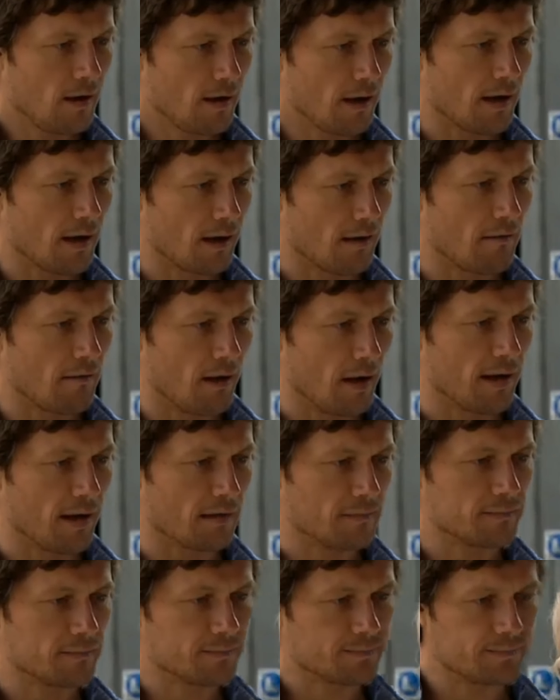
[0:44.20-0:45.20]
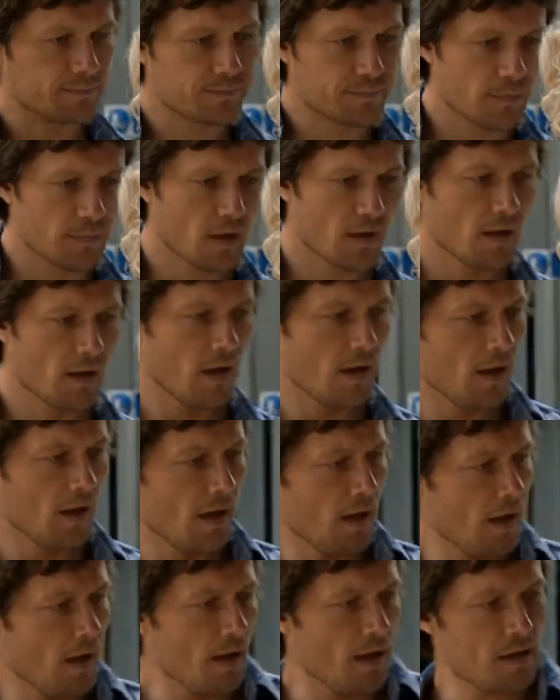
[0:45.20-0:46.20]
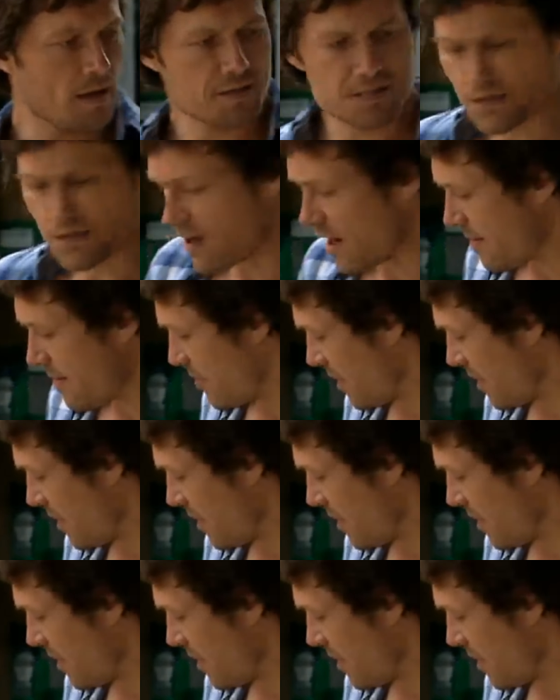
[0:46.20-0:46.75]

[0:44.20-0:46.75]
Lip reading: Yeah, right. Nice try,